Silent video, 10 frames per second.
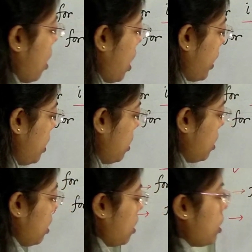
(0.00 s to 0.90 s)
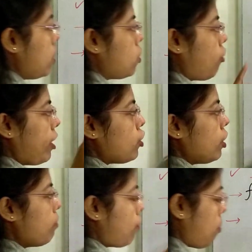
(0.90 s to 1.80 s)
I is
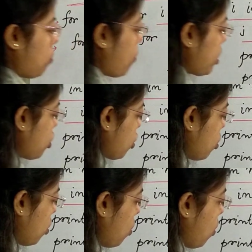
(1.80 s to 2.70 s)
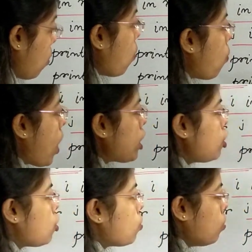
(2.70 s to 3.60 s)
ranging from what?
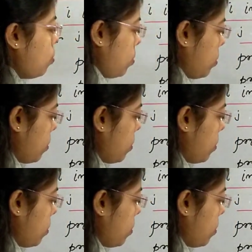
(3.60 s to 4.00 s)
1 to